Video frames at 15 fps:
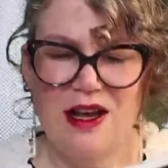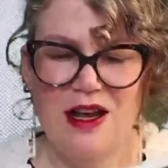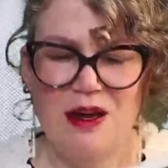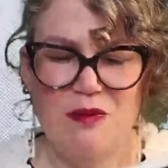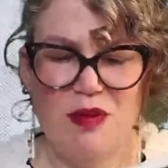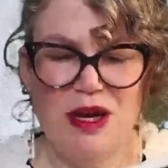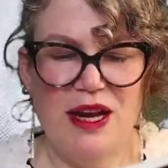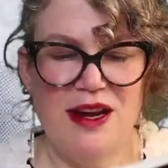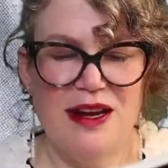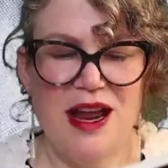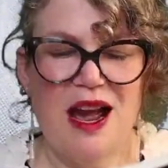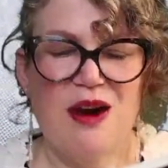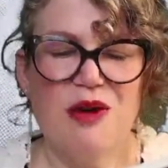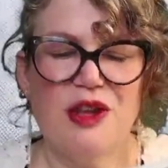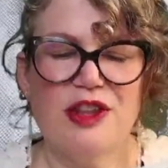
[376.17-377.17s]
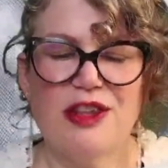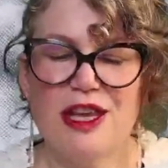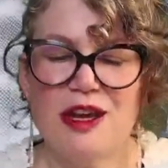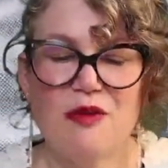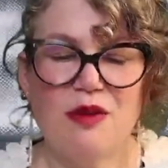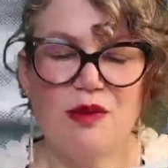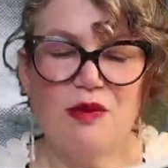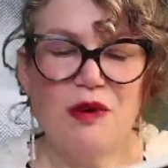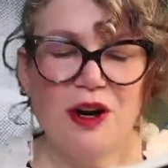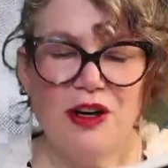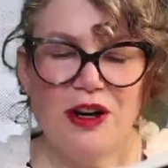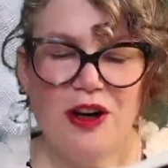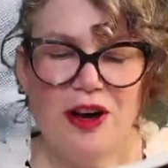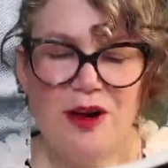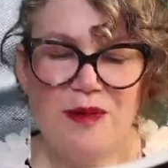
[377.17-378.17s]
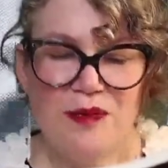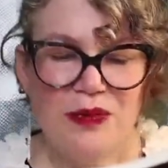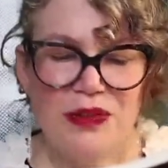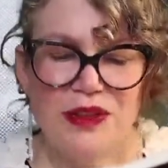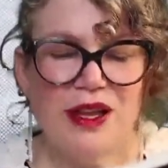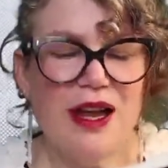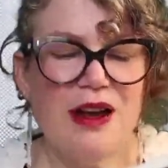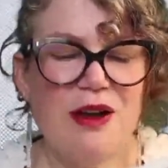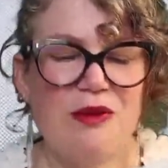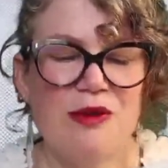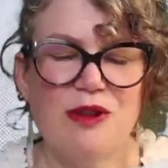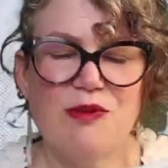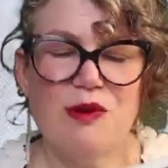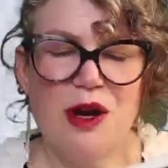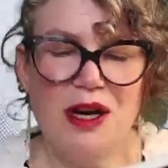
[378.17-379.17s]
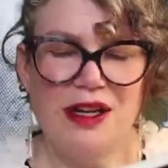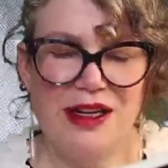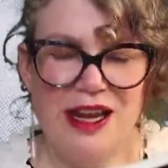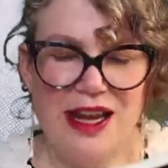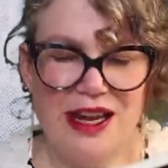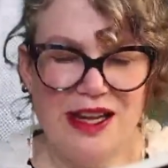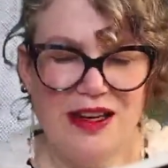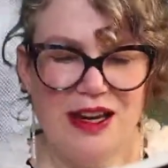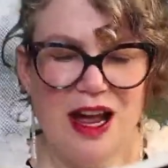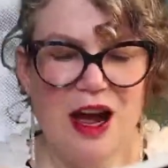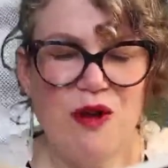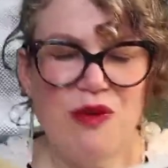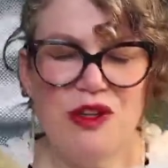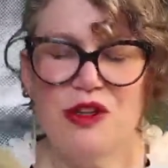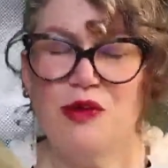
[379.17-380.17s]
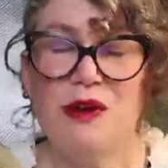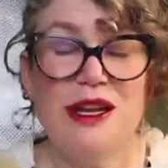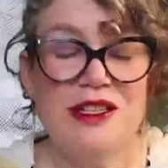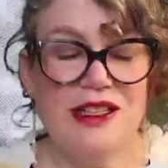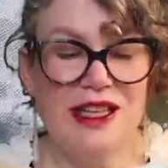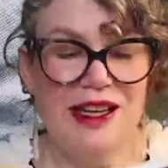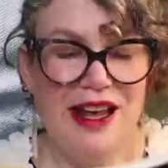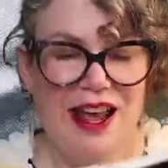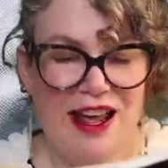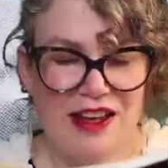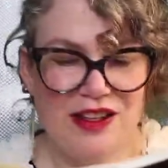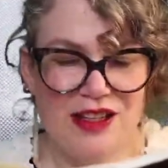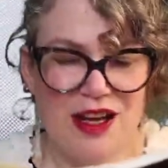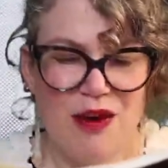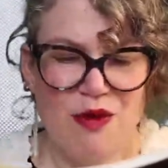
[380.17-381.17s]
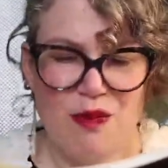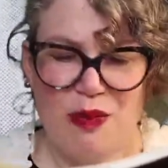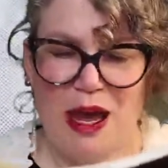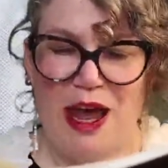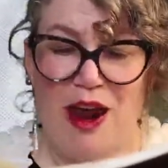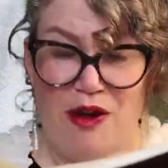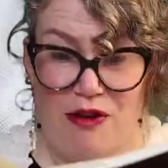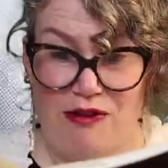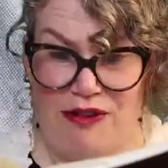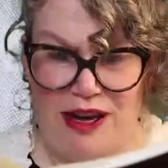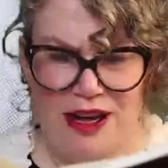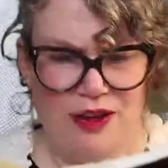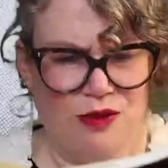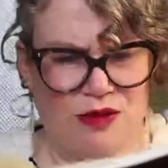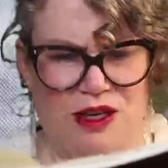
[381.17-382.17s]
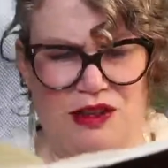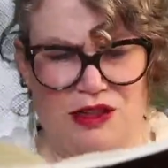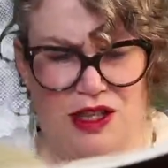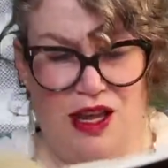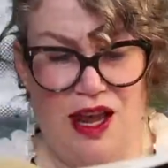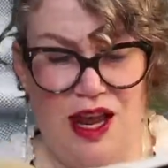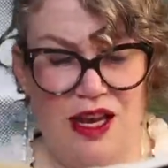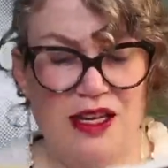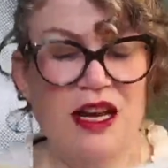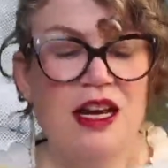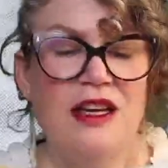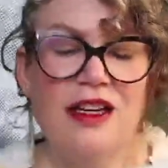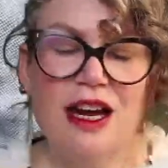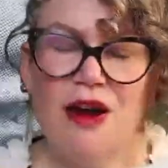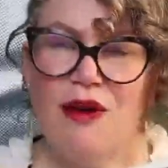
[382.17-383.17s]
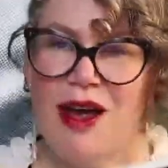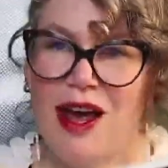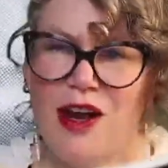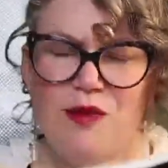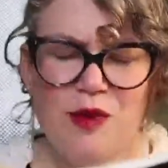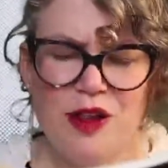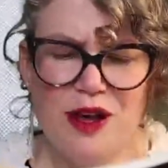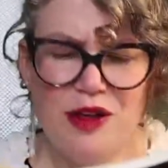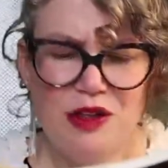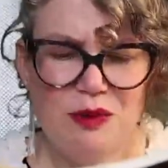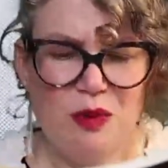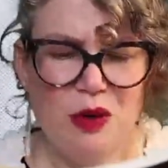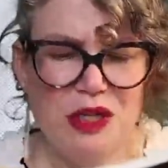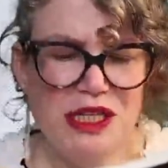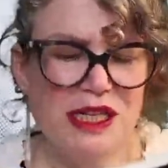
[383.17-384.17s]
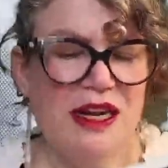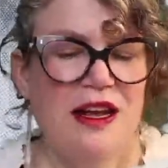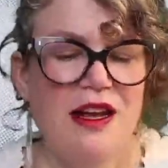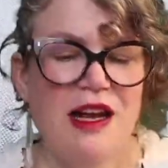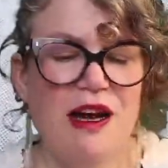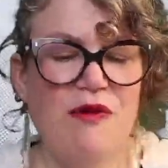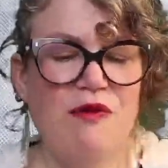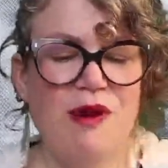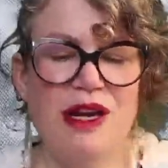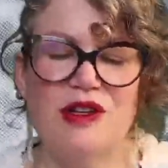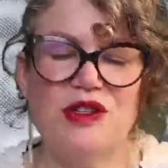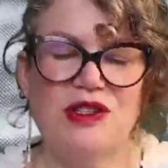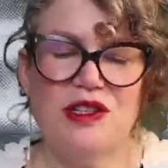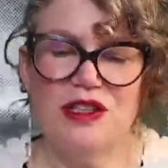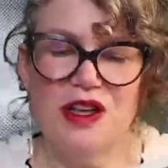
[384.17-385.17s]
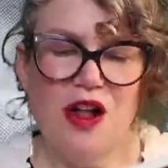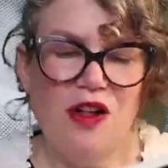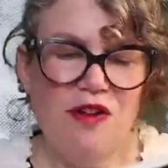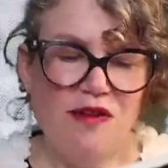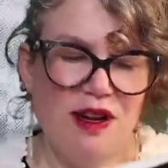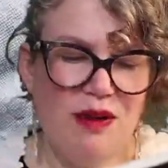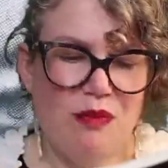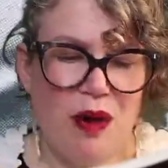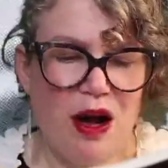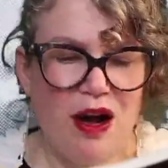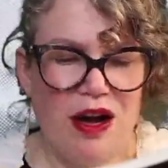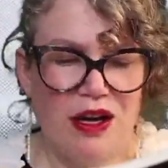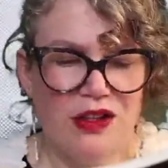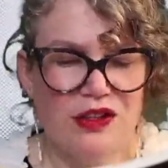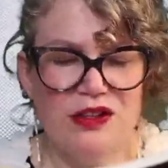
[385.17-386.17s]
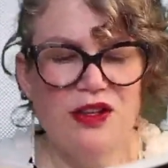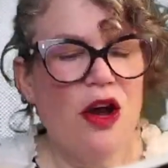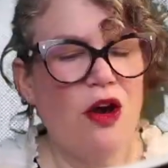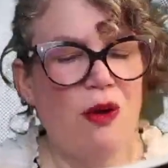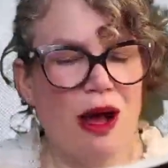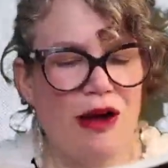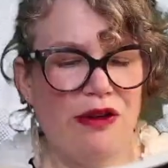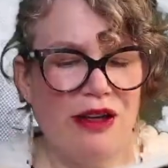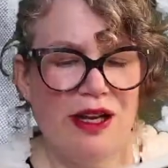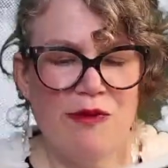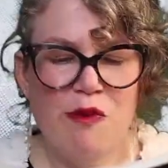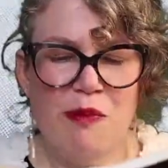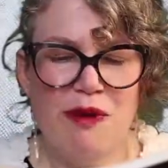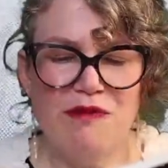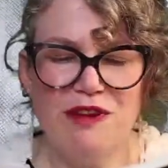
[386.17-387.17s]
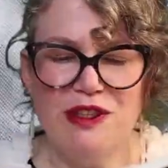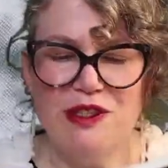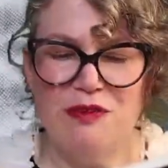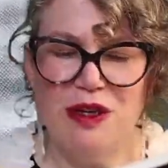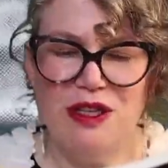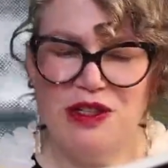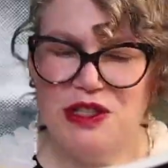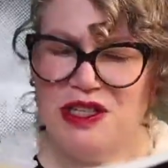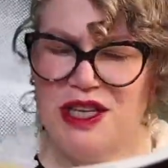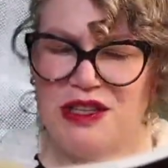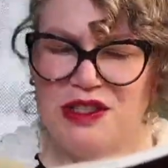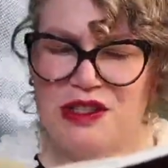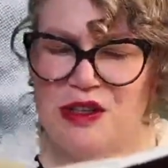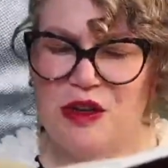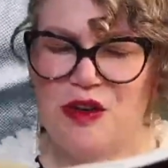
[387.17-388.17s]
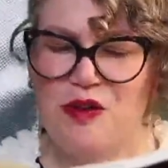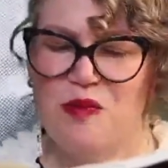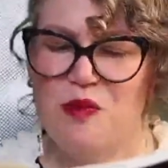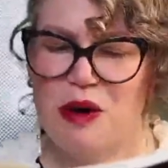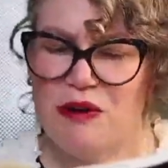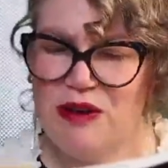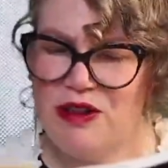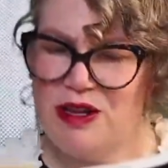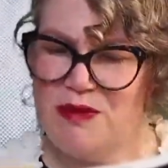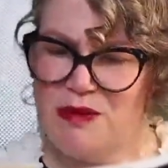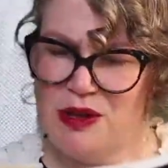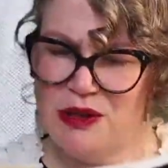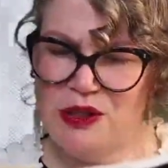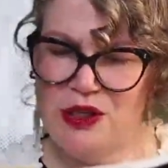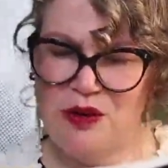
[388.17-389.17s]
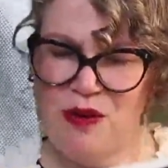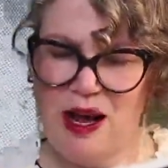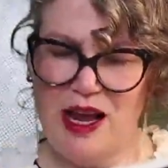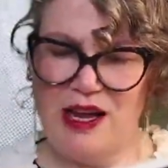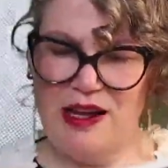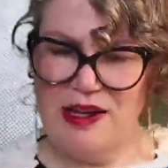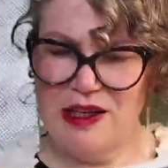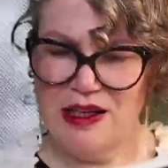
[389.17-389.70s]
being now a thing with one arm, now with one leg, now with 20 legs, now a pair of legs without a head, now a head without a body, of which dissolving parts no outline would be visible in the dense gloom wherein they melted away.